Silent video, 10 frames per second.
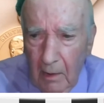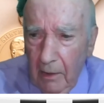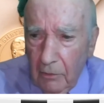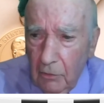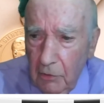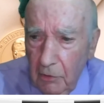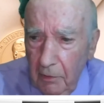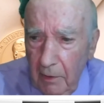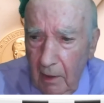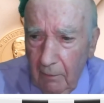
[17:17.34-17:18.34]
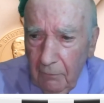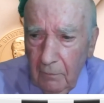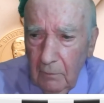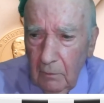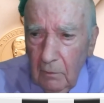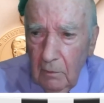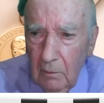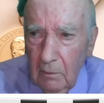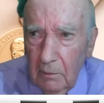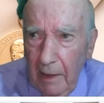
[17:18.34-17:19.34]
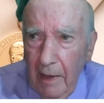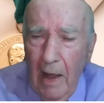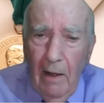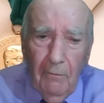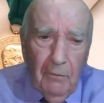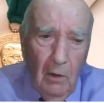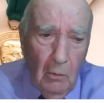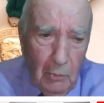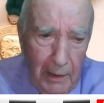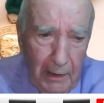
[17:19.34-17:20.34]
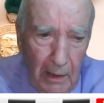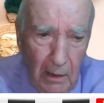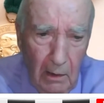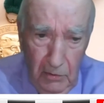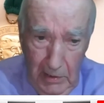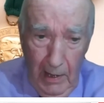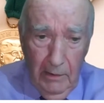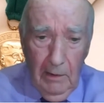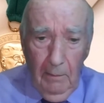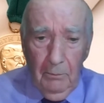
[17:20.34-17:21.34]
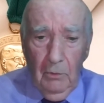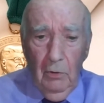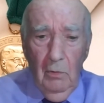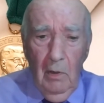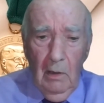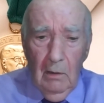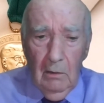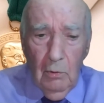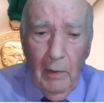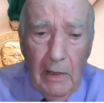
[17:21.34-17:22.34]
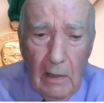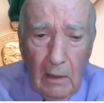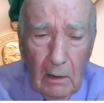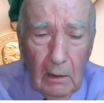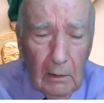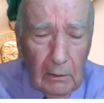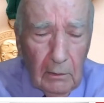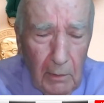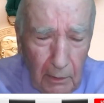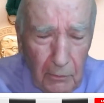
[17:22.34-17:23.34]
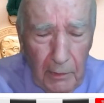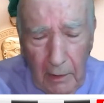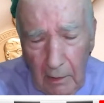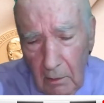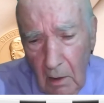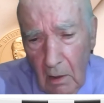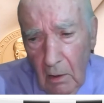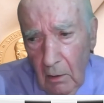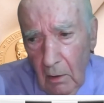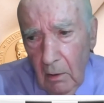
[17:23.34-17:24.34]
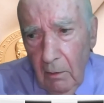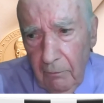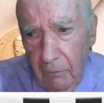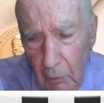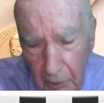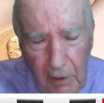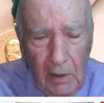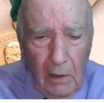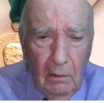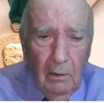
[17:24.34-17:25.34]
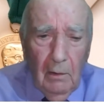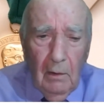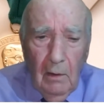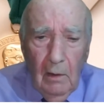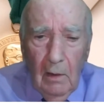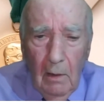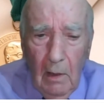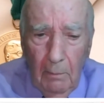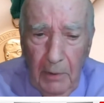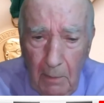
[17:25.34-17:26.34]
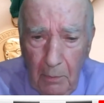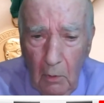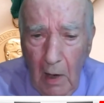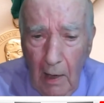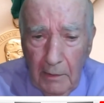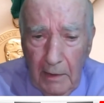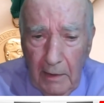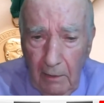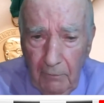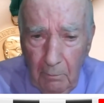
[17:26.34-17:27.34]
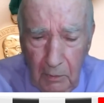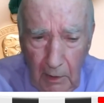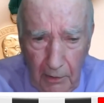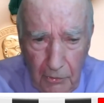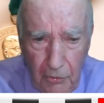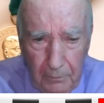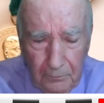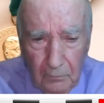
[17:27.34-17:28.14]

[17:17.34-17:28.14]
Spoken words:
And sure enough, they have already signed up 214 people on the Giving Pledge.